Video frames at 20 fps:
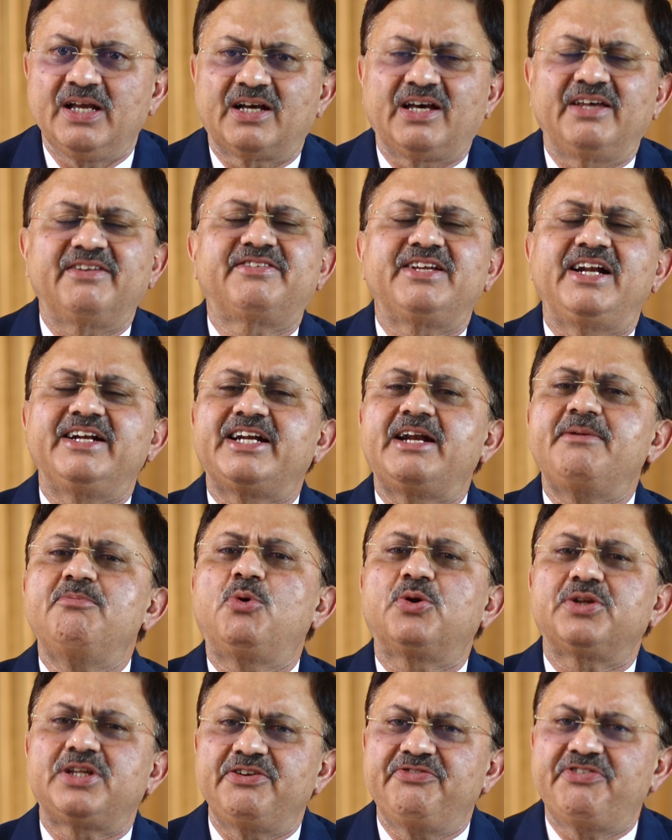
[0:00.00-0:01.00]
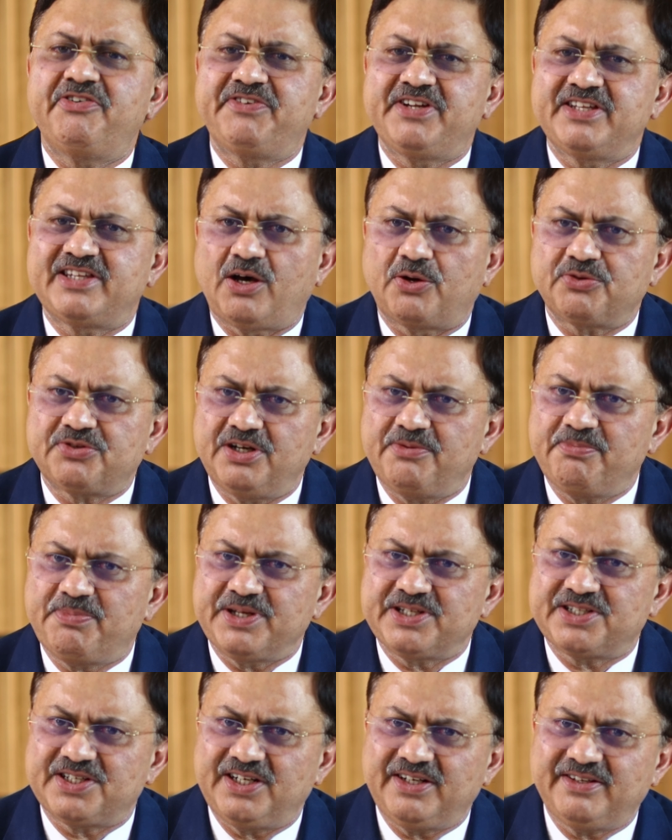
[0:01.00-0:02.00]
consulted more than 50,000
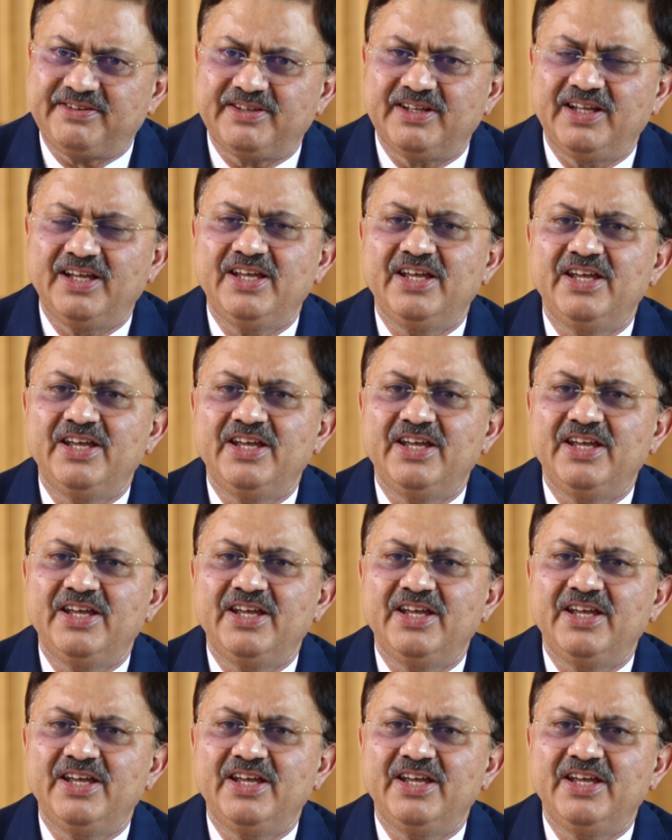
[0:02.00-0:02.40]
patients.